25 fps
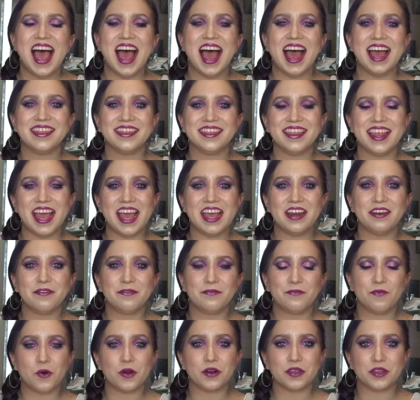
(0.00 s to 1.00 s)
And then
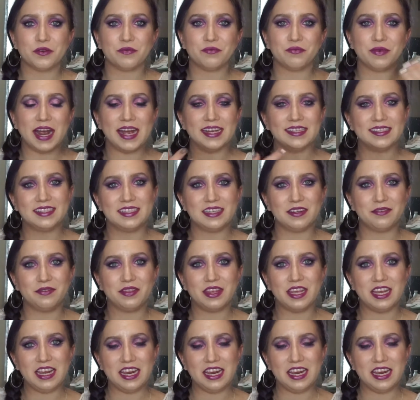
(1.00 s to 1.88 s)
for the rest of the